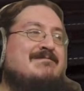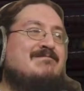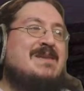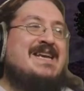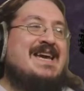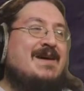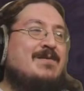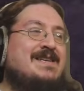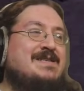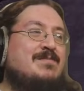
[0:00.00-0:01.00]
But yeah,
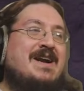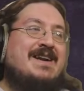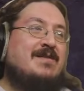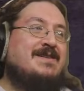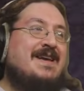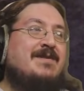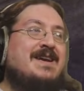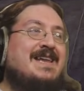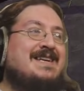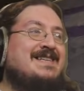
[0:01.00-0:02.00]
with a spread out
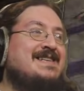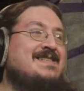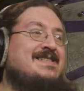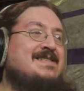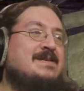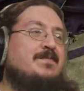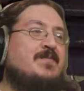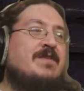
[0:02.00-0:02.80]
area like this,